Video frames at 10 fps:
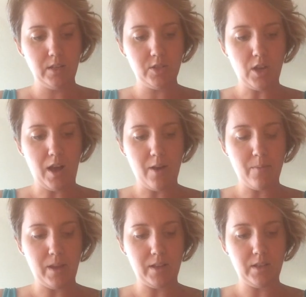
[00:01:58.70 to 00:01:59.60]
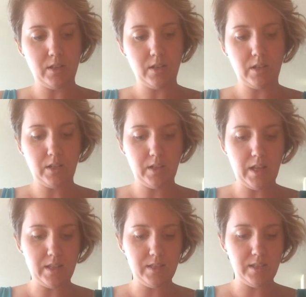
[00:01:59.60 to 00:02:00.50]
job at
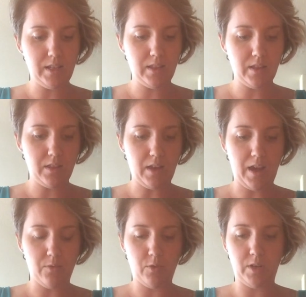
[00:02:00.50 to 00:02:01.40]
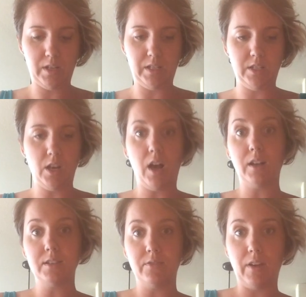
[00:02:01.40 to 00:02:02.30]
cleansing the thyroid and
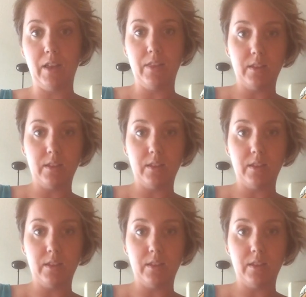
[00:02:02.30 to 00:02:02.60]
detoxifying